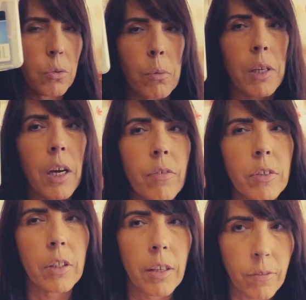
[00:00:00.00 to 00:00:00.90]
when we have
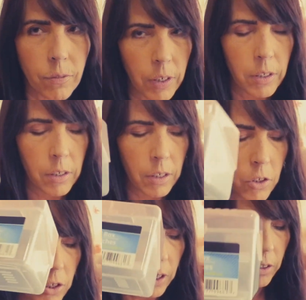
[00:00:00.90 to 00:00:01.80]
to like find a
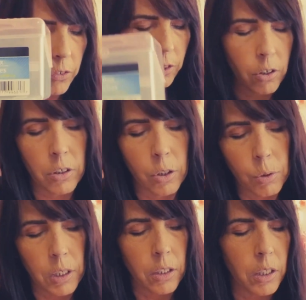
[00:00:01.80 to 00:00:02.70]
child's card
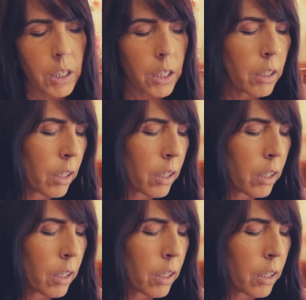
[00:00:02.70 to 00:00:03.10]
quickly.